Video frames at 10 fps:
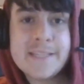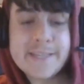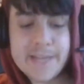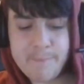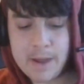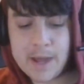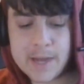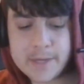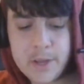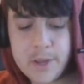to get a
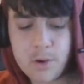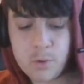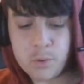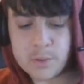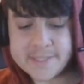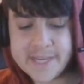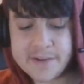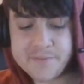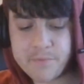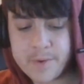mark or to get a
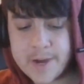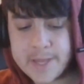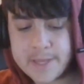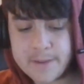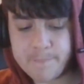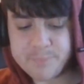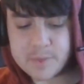free